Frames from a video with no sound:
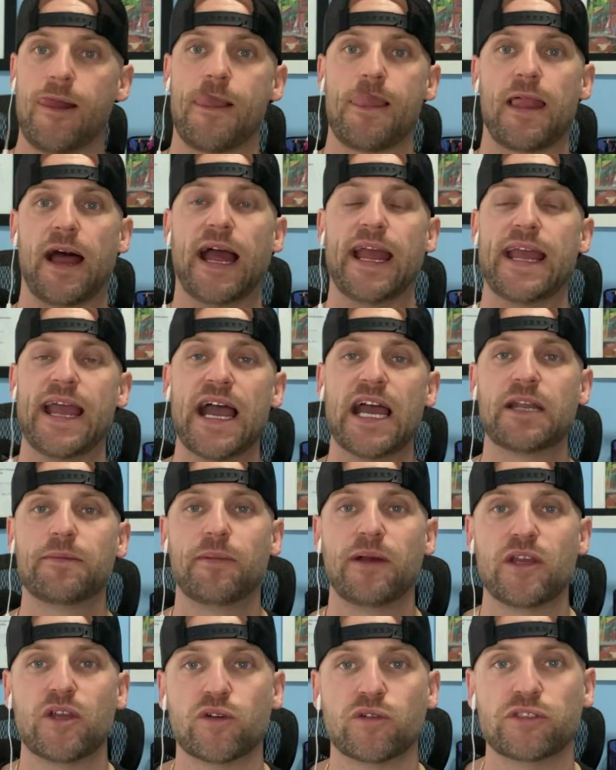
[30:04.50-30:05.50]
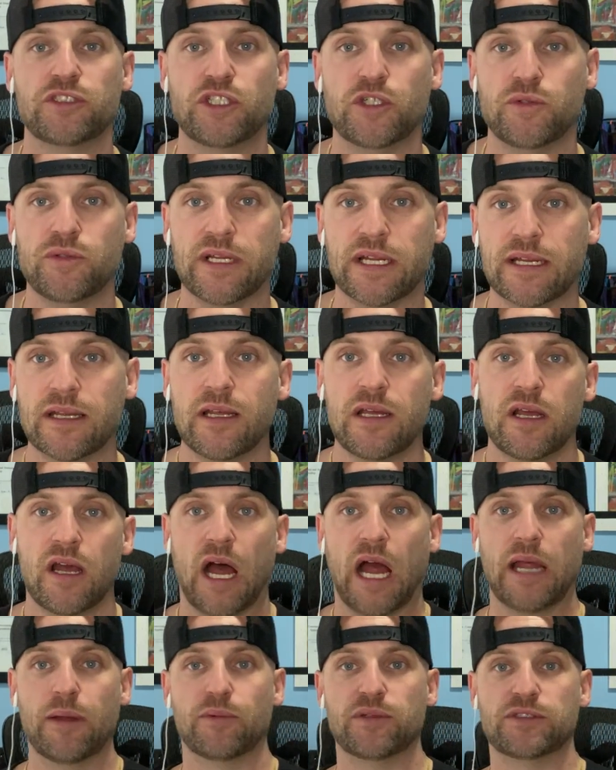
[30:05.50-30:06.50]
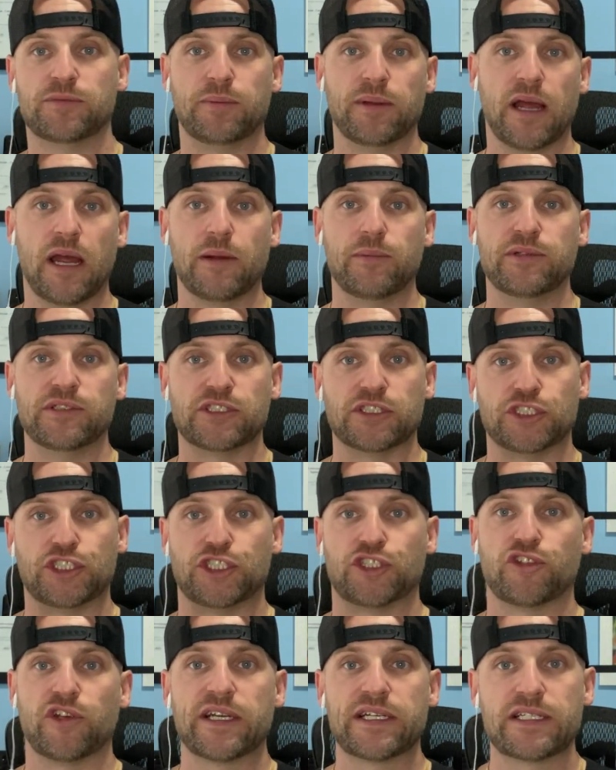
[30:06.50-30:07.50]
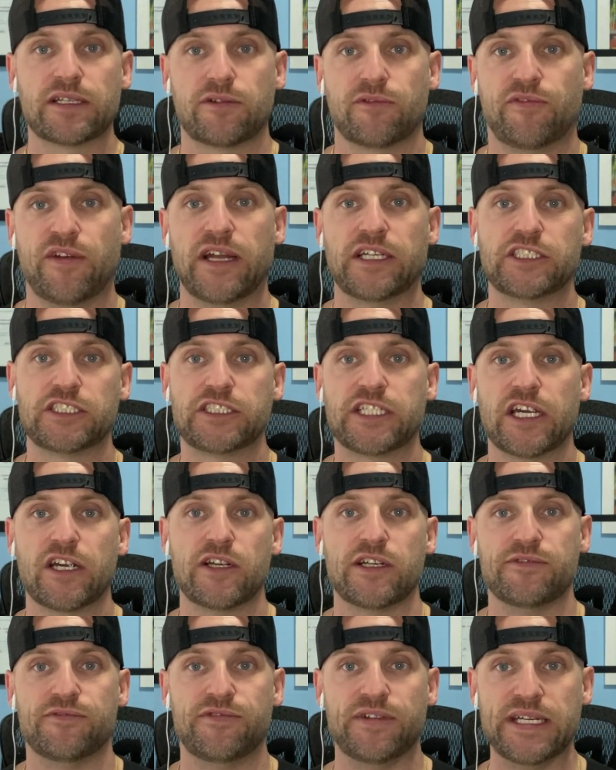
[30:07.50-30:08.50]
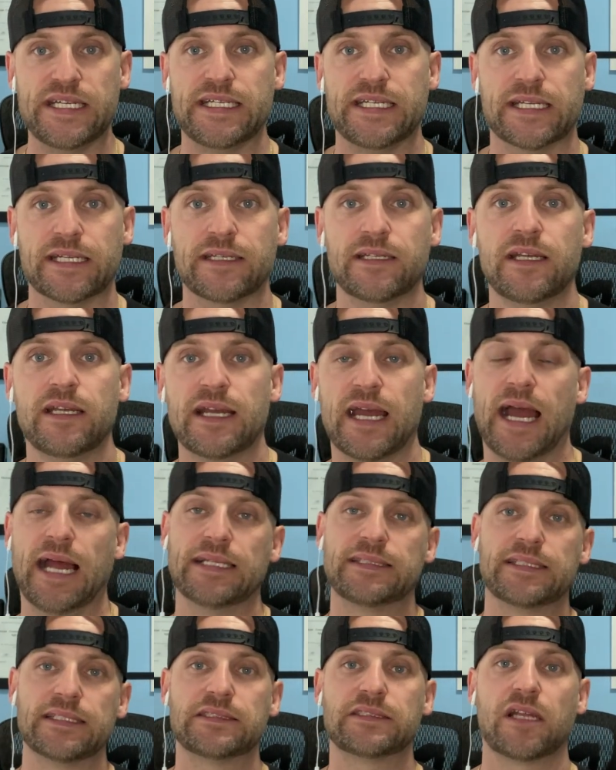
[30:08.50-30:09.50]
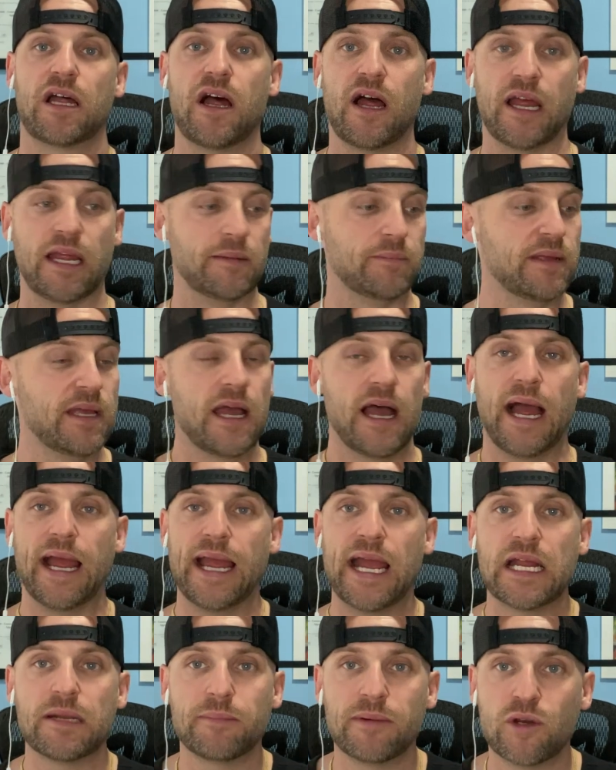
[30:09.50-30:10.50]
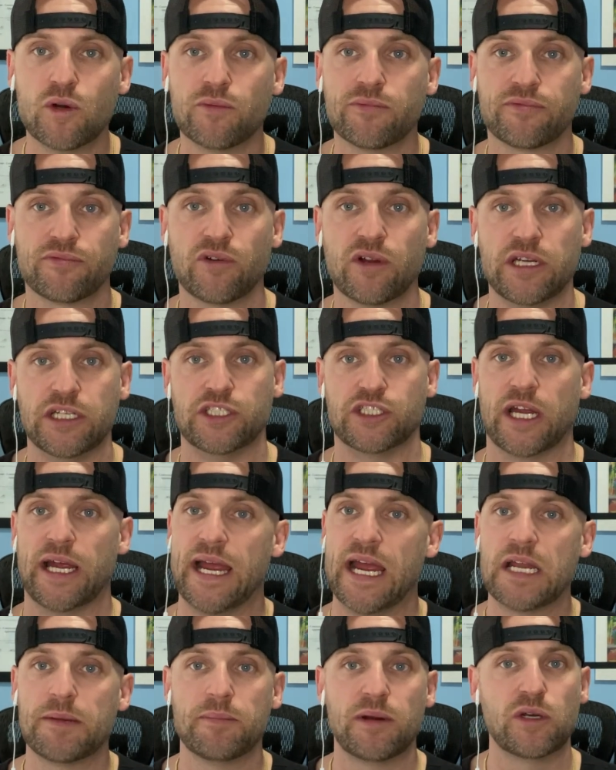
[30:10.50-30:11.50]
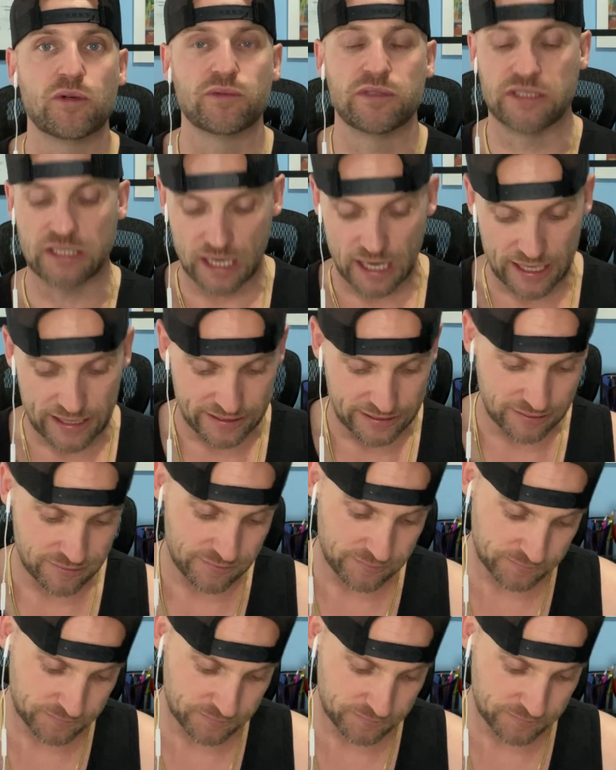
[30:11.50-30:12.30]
I had my own unit. I was a strict vegetarian vegan at the time. I had my own fridge. I had my own diet.